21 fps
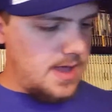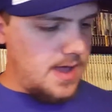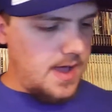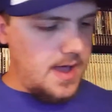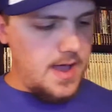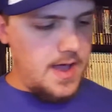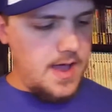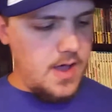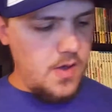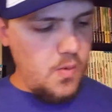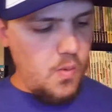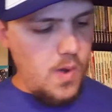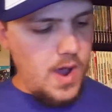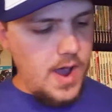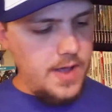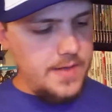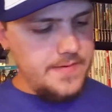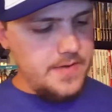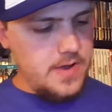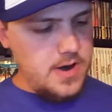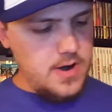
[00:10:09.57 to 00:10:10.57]

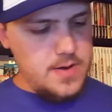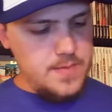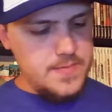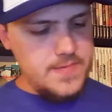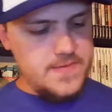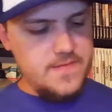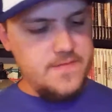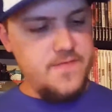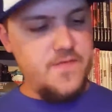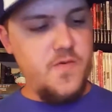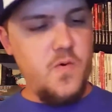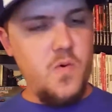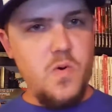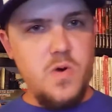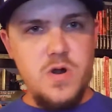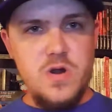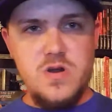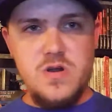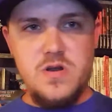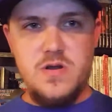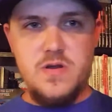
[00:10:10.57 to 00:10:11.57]
Wild Arms
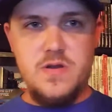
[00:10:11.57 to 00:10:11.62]
4.